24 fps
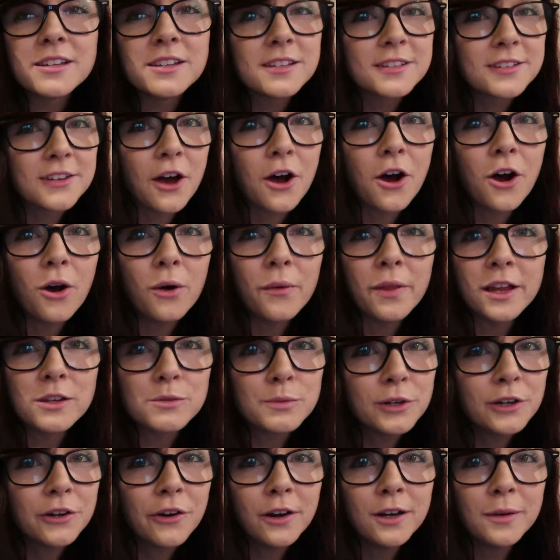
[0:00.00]
so that's
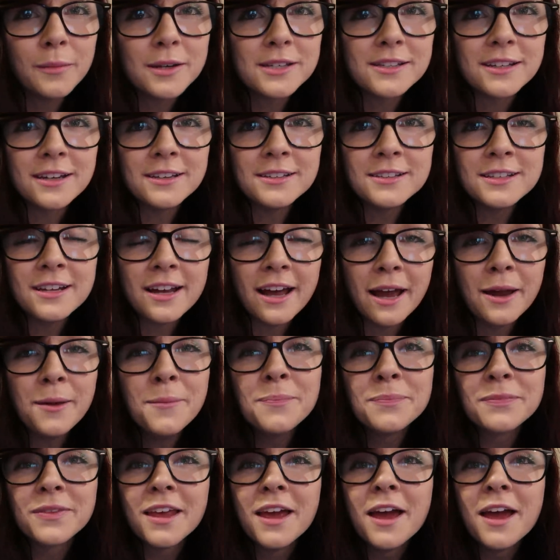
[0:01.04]
what you're going to be seeing today.